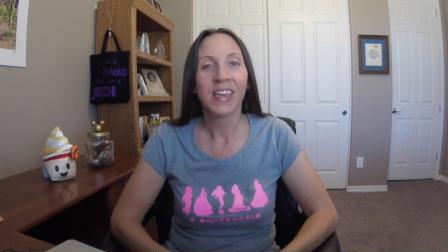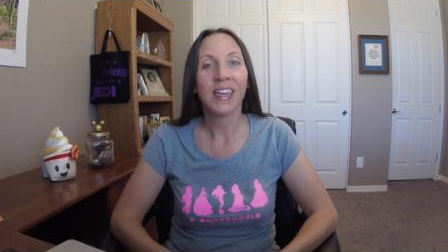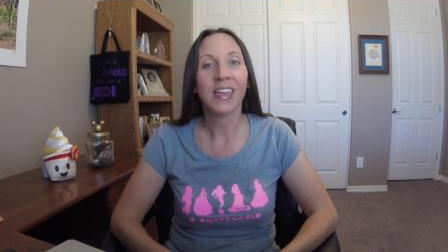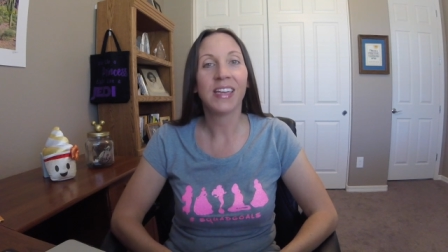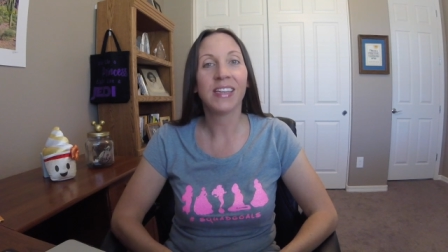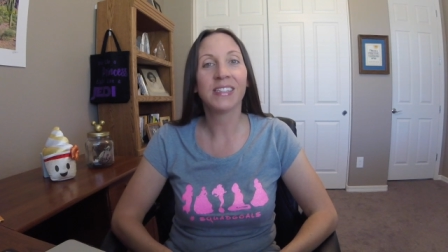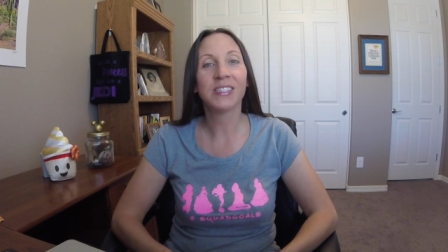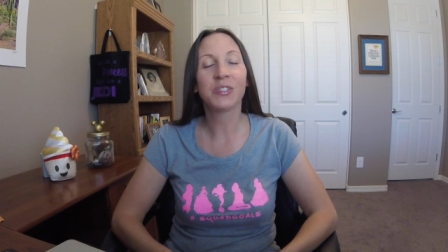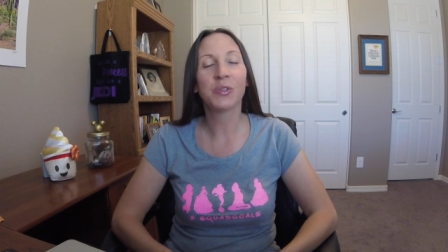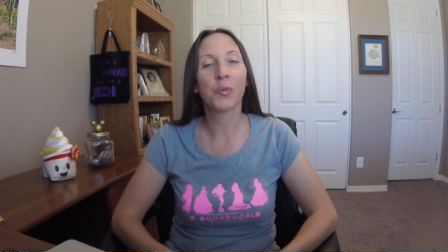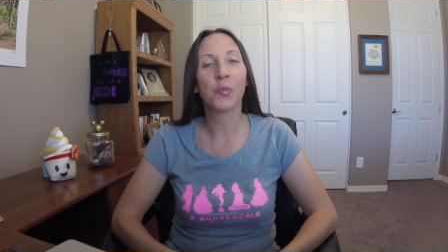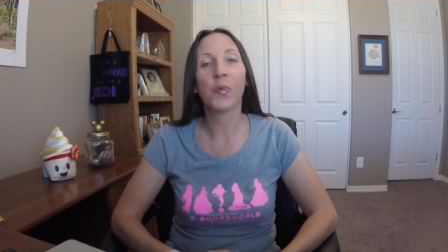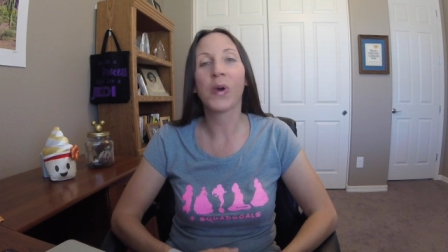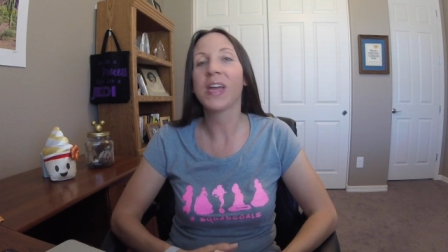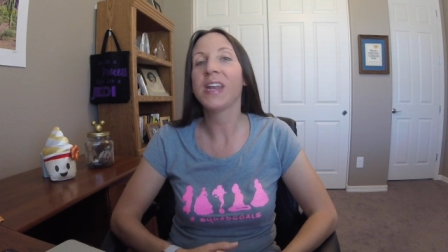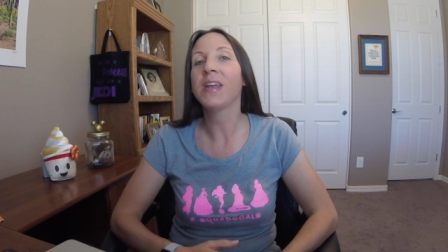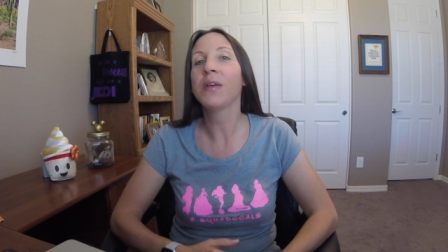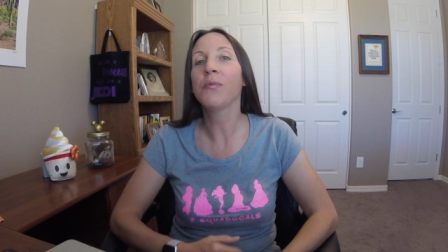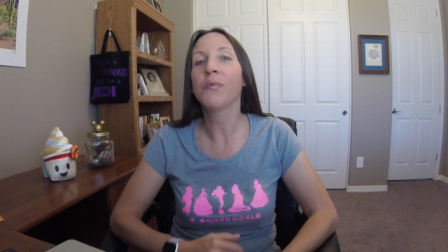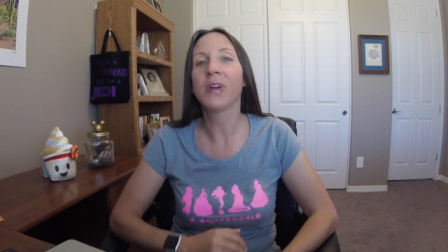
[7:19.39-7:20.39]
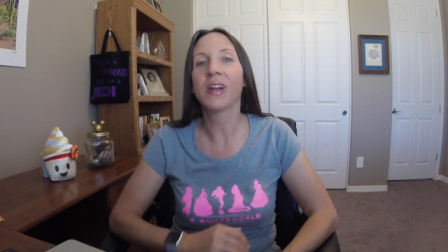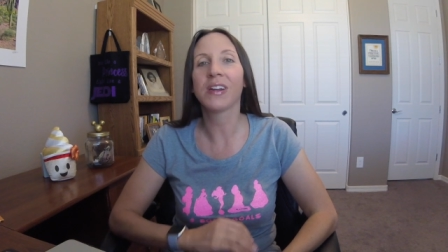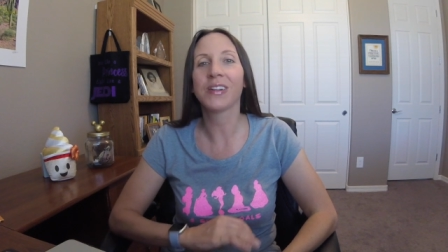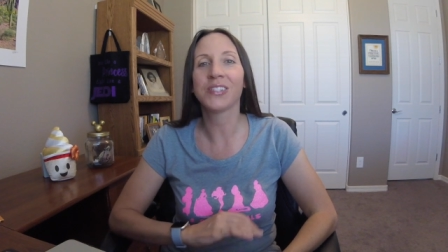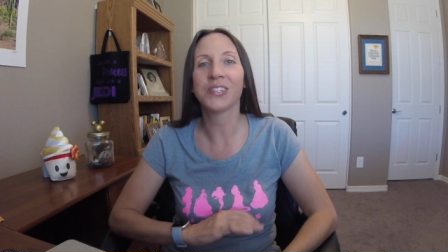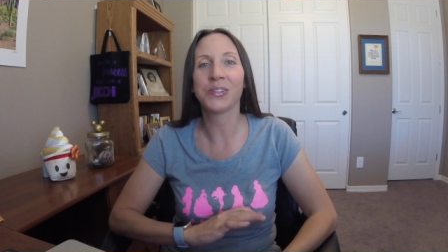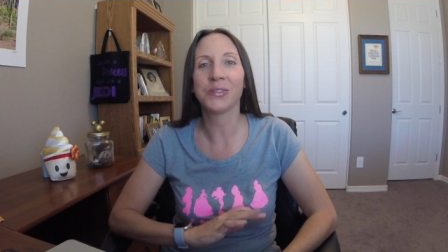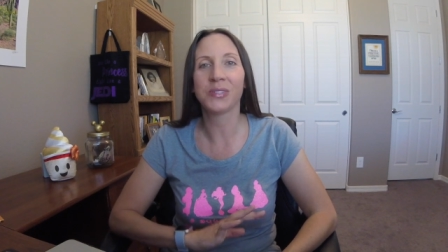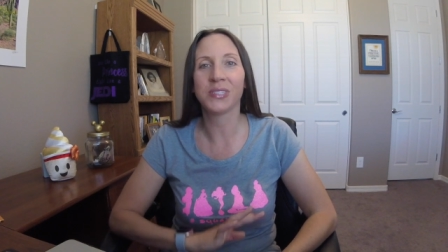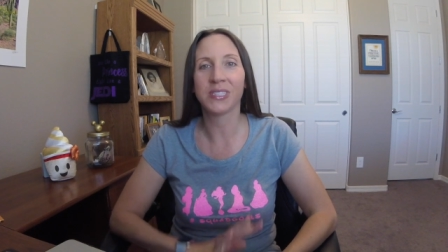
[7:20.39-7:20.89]
It's when and where
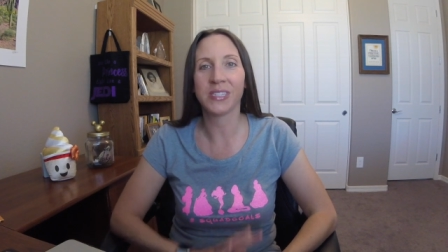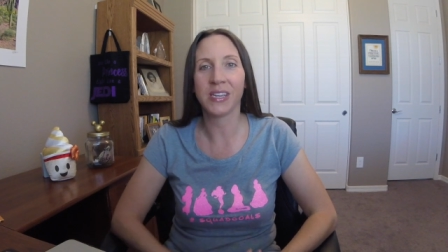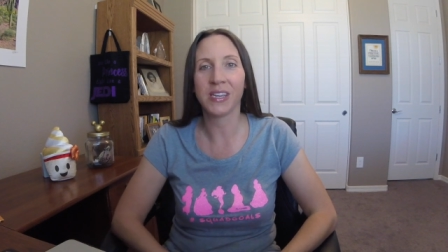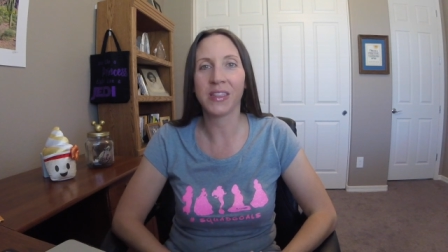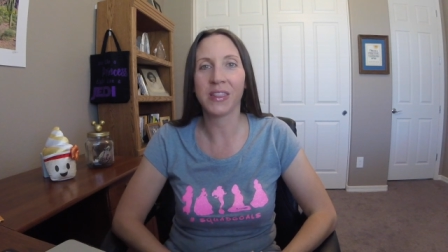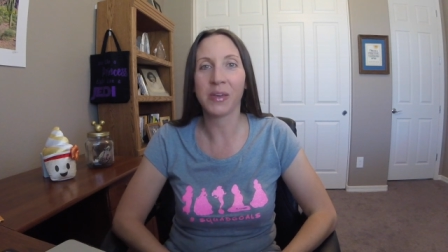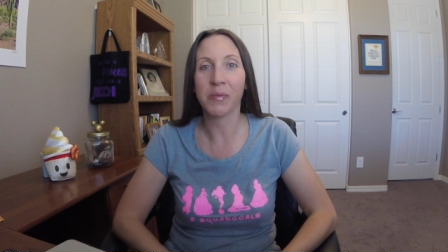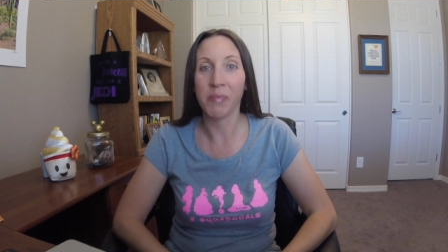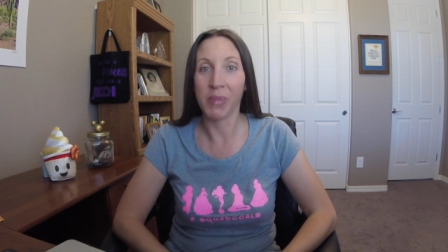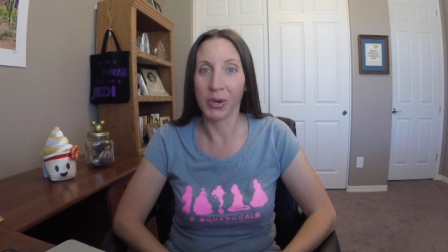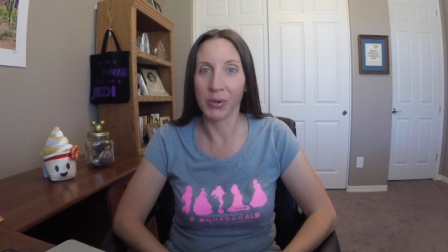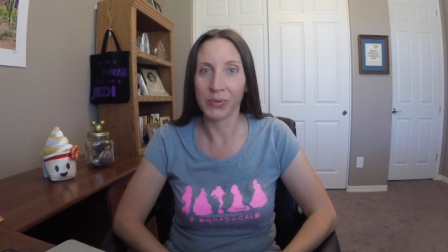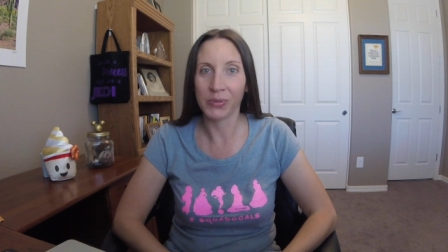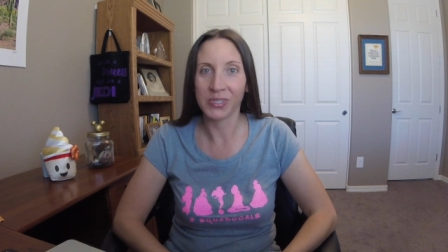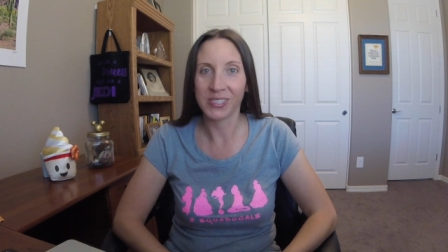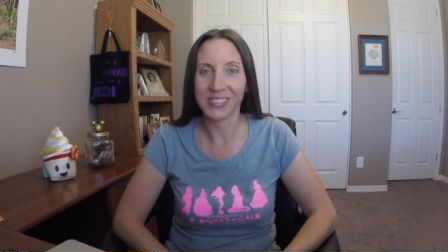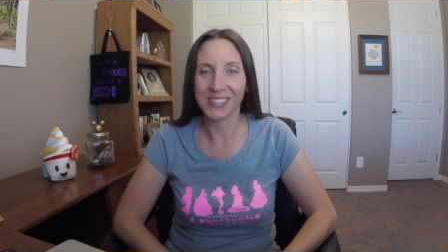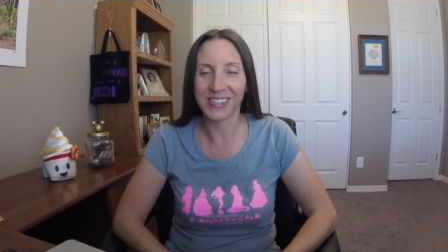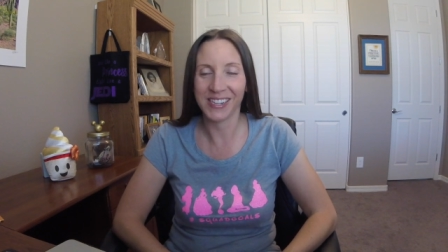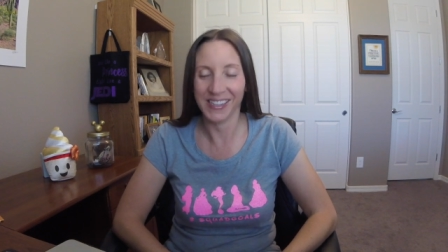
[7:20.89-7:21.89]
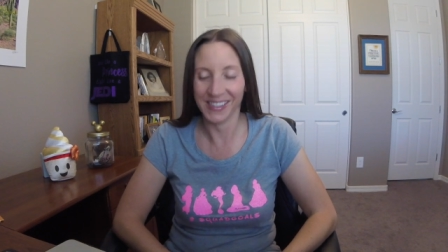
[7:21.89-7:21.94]
do you sing the most?